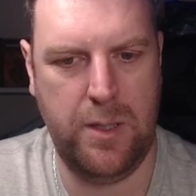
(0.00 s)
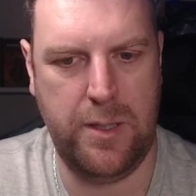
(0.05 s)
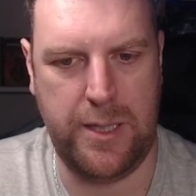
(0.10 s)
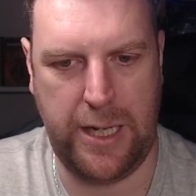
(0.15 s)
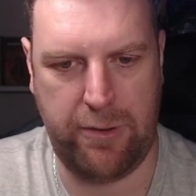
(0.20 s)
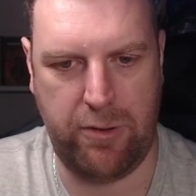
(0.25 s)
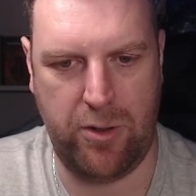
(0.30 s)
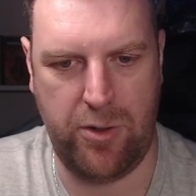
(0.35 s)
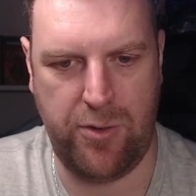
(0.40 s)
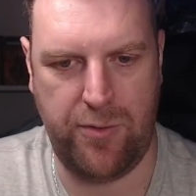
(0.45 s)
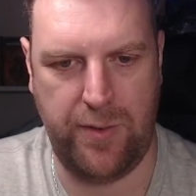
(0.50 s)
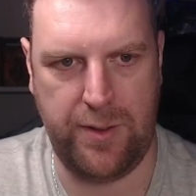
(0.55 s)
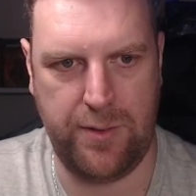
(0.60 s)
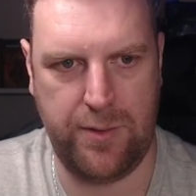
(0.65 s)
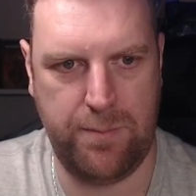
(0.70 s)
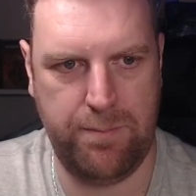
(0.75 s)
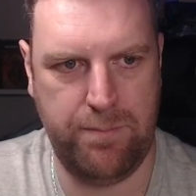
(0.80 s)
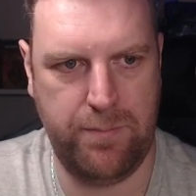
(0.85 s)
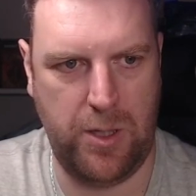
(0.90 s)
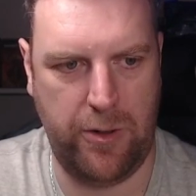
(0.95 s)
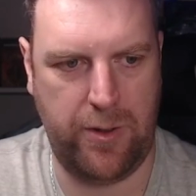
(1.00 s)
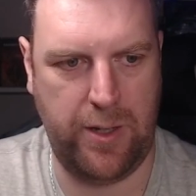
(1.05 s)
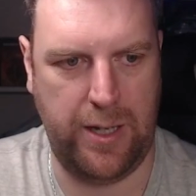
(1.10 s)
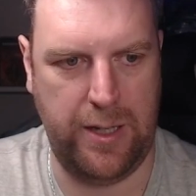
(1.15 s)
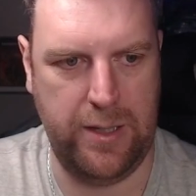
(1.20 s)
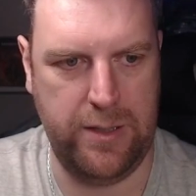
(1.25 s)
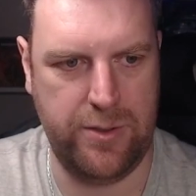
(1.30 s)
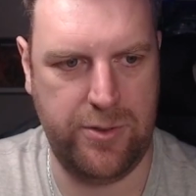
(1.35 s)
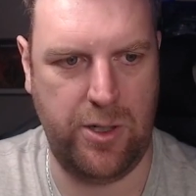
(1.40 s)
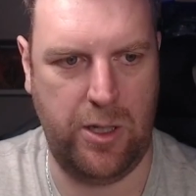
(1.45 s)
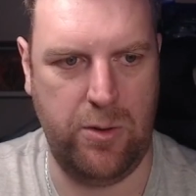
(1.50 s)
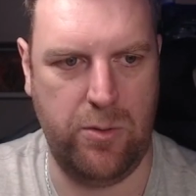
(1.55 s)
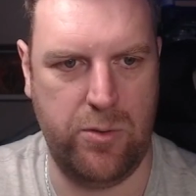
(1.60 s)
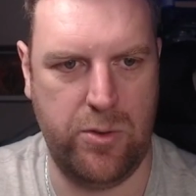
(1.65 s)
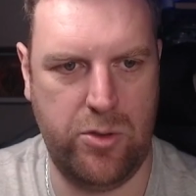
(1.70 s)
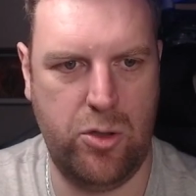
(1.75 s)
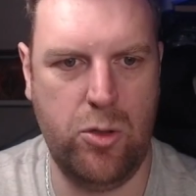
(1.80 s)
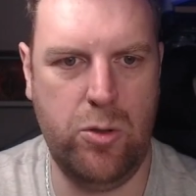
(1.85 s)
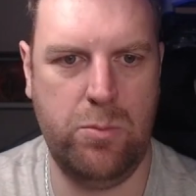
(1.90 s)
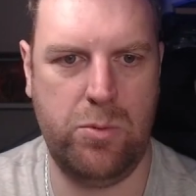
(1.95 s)
Necro Sphinx. Okay, so
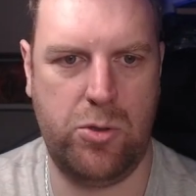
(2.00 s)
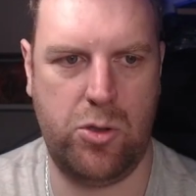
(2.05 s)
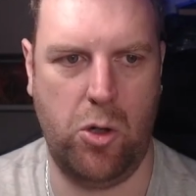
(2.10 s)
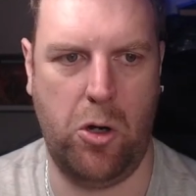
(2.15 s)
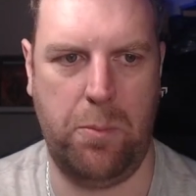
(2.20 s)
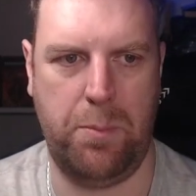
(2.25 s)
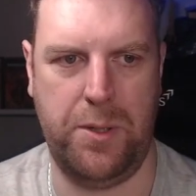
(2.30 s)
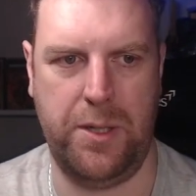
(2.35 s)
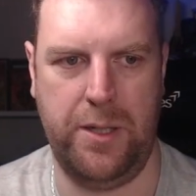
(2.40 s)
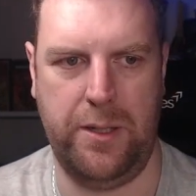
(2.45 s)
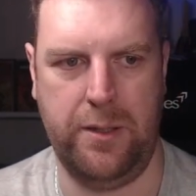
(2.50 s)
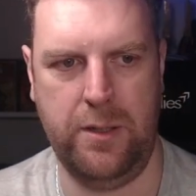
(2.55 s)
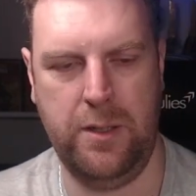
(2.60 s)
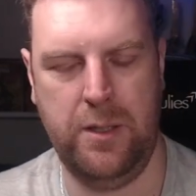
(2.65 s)
the Tomb Scorpion.